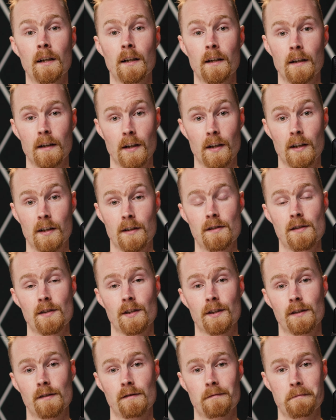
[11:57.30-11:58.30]
getting
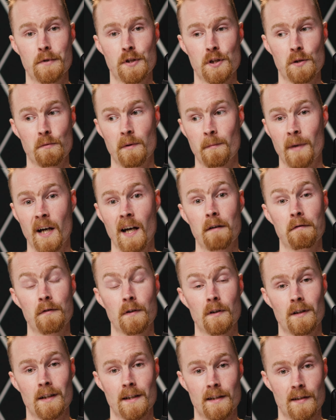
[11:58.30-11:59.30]
to shoot with my
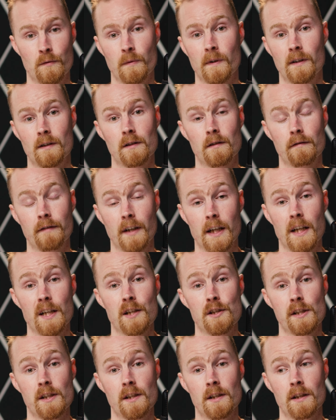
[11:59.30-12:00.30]
iPhone on this quick little
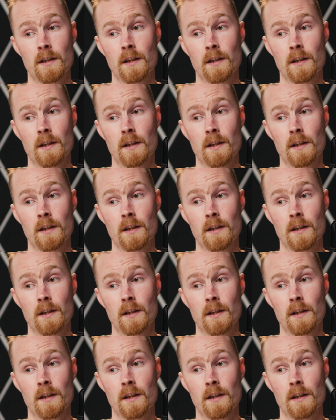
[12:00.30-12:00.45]
vacation.